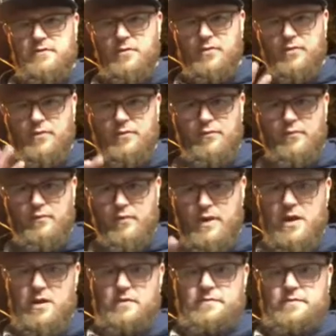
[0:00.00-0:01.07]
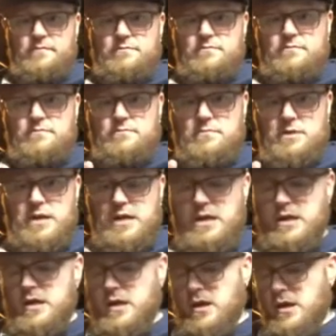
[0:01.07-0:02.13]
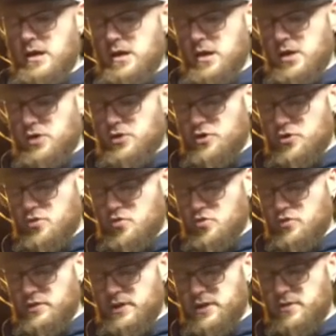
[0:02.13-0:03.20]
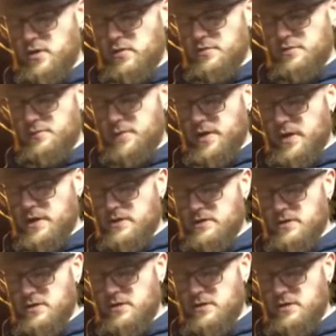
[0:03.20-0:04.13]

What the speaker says: 3 of them, okay? So $10 a piece.